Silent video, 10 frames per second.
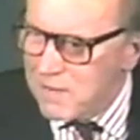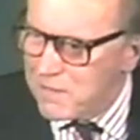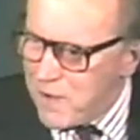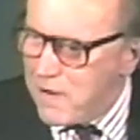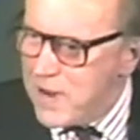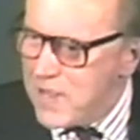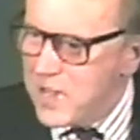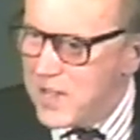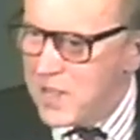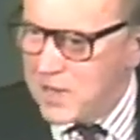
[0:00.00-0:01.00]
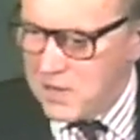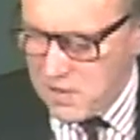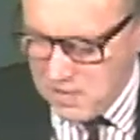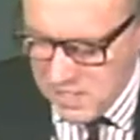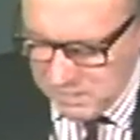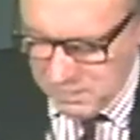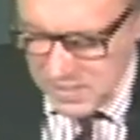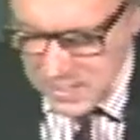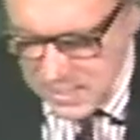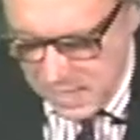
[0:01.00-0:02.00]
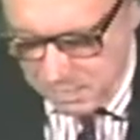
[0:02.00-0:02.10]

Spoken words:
Very her, you know, that